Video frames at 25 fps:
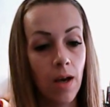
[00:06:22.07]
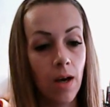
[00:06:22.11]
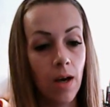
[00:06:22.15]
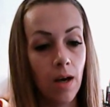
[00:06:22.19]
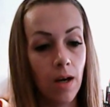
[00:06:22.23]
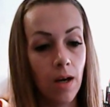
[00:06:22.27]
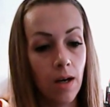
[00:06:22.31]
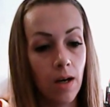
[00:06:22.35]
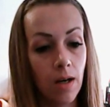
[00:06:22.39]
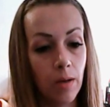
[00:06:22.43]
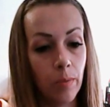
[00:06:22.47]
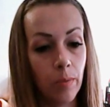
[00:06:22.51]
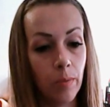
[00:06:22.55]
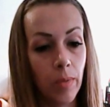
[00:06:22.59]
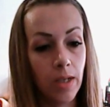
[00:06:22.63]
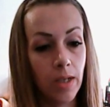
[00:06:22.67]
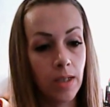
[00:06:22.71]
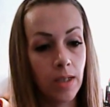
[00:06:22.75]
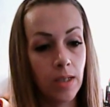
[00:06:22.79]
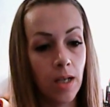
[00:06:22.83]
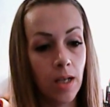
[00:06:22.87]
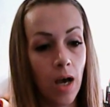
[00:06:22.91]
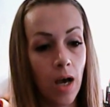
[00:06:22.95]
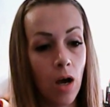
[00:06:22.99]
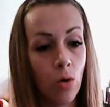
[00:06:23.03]
But
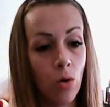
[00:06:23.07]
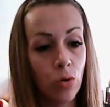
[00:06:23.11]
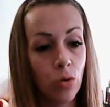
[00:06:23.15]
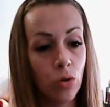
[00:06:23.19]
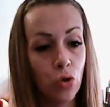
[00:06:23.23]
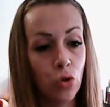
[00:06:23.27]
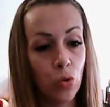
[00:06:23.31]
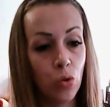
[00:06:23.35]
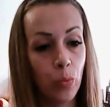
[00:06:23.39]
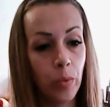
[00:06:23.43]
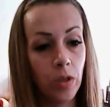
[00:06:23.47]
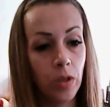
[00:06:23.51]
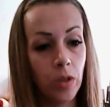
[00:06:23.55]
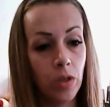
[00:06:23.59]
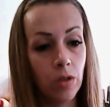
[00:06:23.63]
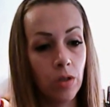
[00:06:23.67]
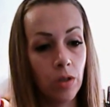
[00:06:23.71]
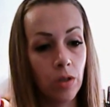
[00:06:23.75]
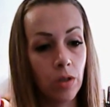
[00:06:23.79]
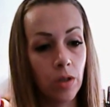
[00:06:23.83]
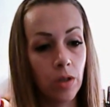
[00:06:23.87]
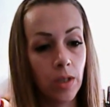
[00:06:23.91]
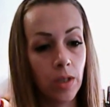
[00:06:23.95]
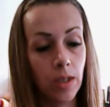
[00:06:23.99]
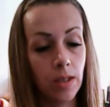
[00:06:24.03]
now
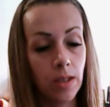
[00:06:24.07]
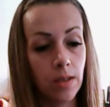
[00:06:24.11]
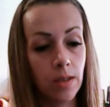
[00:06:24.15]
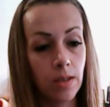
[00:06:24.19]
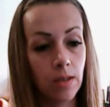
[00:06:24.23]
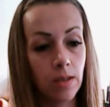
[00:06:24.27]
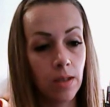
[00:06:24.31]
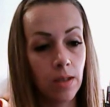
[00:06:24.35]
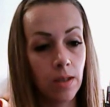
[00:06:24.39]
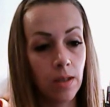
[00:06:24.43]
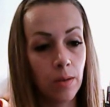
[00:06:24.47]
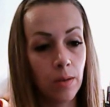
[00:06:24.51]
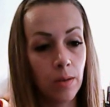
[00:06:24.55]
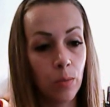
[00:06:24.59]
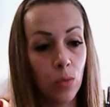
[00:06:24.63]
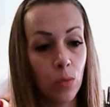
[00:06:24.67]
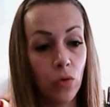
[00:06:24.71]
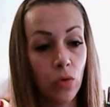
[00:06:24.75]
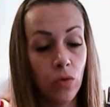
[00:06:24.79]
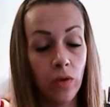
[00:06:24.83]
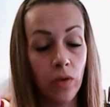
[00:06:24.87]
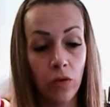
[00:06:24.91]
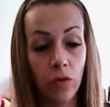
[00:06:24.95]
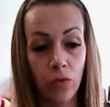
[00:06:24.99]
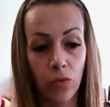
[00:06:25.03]
Jupiter is
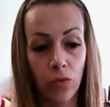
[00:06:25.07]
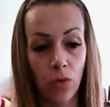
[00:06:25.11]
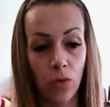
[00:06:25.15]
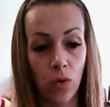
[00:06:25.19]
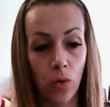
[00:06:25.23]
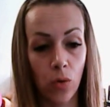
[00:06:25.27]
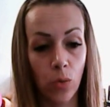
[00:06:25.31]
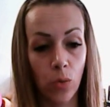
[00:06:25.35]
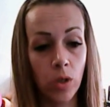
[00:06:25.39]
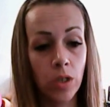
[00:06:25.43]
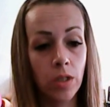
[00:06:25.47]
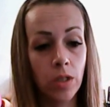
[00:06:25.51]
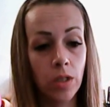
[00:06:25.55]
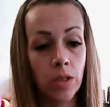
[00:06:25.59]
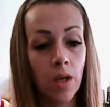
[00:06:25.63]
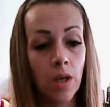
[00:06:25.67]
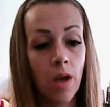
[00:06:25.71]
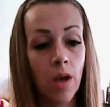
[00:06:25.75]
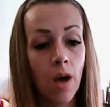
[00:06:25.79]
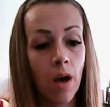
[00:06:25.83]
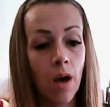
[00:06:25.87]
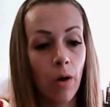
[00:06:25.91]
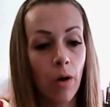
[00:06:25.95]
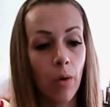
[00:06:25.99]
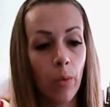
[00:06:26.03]
moving forwards
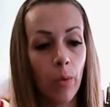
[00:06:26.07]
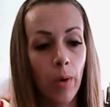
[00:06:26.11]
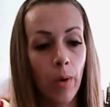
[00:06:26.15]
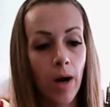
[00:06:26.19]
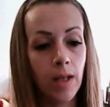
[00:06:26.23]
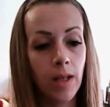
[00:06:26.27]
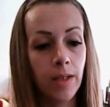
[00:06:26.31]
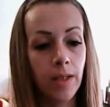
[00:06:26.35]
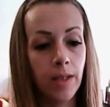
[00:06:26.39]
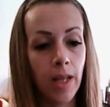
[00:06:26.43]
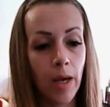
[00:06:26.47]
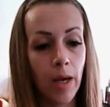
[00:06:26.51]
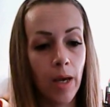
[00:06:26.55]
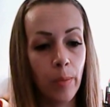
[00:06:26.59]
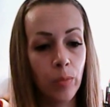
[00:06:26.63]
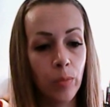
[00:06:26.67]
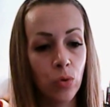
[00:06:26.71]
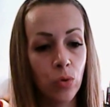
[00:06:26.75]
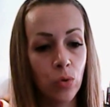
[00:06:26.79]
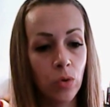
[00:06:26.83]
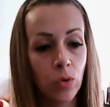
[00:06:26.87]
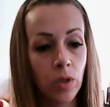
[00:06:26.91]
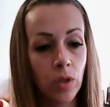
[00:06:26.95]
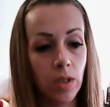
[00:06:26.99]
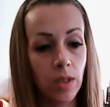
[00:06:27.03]
while
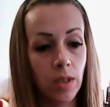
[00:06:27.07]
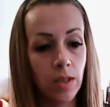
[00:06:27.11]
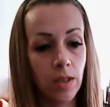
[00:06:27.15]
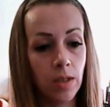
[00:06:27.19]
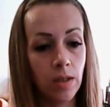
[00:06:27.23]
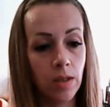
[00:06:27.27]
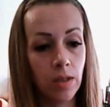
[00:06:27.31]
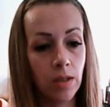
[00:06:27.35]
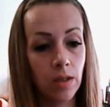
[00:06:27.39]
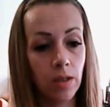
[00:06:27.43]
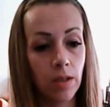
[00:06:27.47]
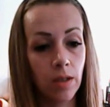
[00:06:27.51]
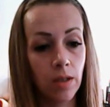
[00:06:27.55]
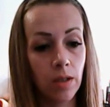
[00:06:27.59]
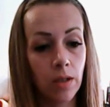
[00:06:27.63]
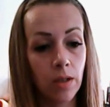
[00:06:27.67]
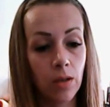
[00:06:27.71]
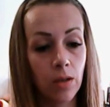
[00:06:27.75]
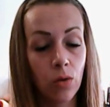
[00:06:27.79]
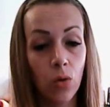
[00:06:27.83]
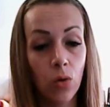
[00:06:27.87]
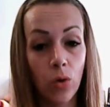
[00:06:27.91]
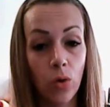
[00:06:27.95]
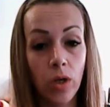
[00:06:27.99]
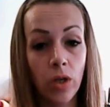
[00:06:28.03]
Neptune is
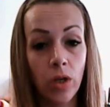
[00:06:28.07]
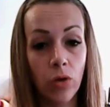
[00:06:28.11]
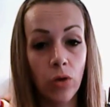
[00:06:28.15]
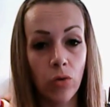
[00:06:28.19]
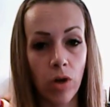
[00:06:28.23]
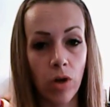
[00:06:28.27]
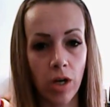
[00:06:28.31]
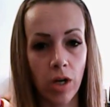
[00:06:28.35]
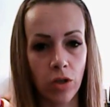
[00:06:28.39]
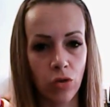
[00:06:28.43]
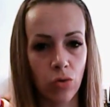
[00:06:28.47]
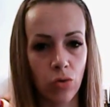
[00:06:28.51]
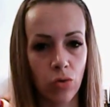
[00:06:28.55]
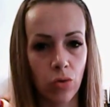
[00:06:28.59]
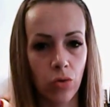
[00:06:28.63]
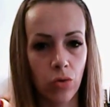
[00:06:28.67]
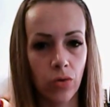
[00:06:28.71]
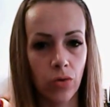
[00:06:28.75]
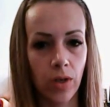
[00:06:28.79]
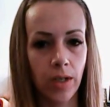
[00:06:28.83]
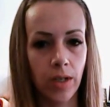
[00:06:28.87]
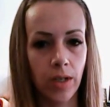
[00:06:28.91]
going retrograde.